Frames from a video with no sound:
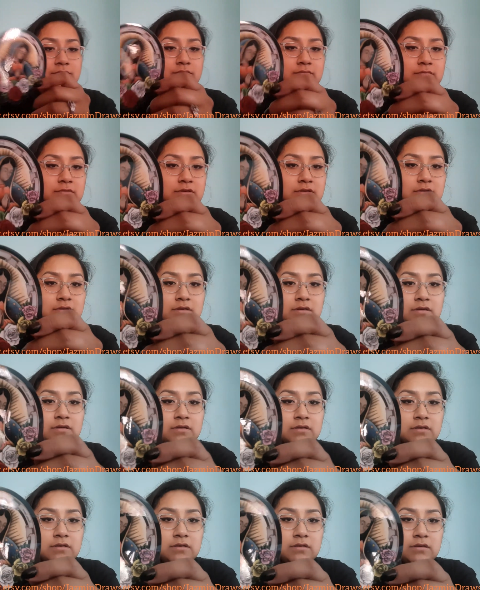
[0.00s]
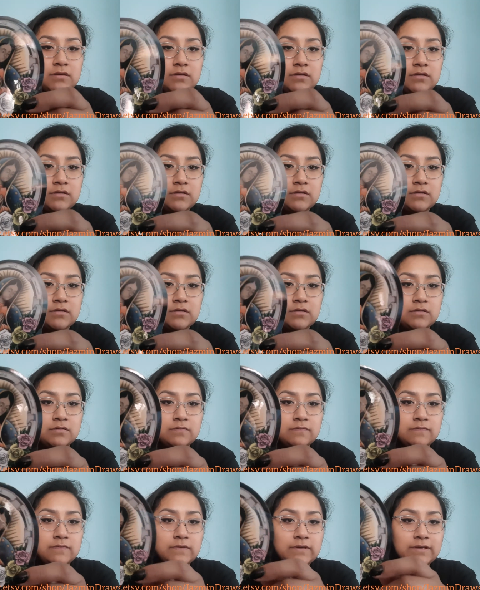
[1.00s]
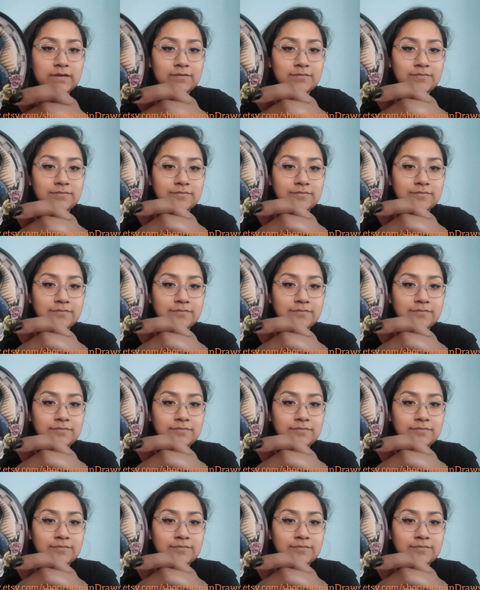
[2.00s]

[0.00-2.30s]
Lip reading: (silence)